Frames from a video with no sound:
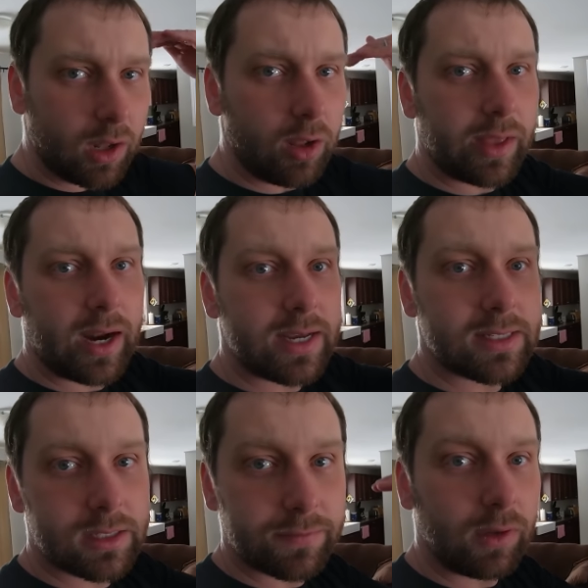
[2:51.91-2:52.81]
all that
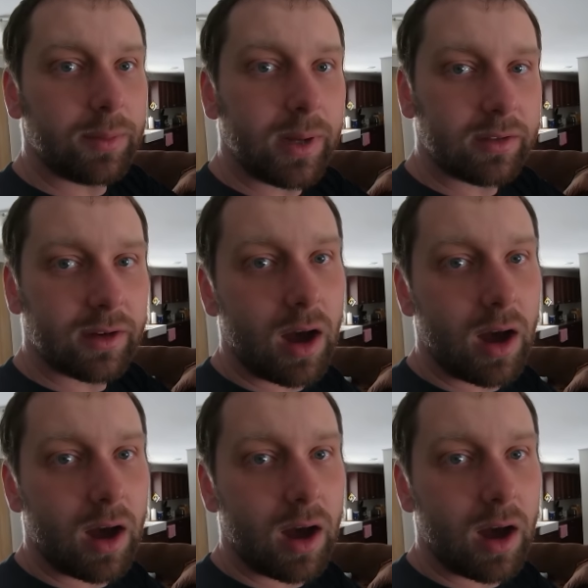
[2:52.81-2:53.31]
ice is fully melted